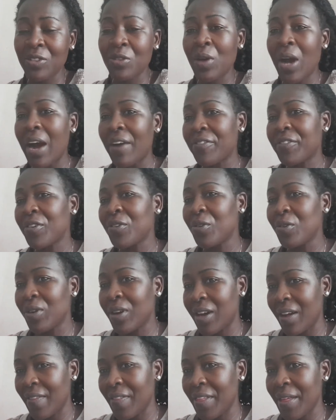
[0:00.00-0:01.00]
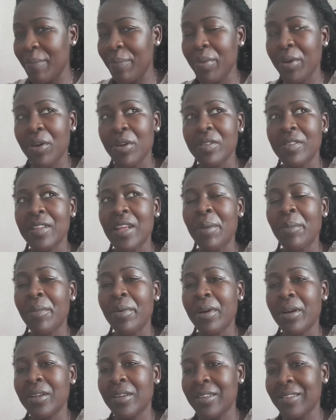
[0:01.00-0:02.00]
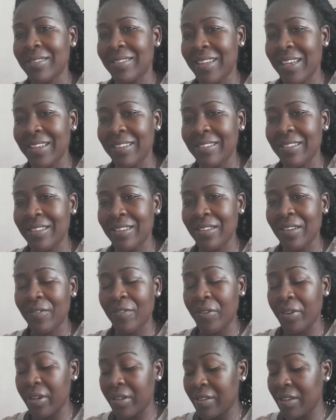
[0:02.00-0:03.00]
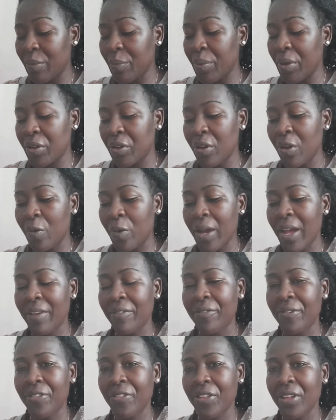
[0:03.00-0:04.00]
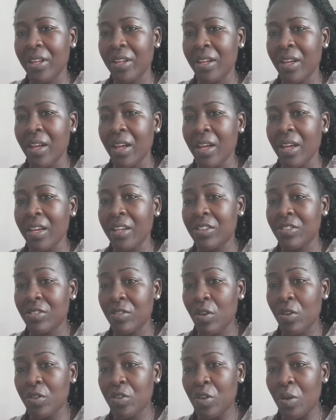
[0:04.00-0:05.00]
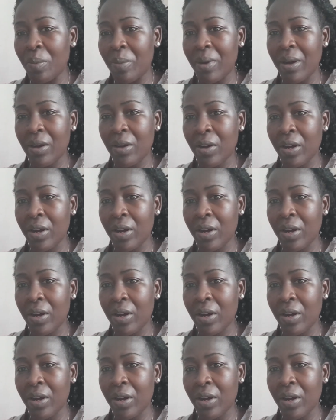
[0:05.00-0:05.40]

You have to look at them, because some these days, for example, in Norway, everything, it's automatically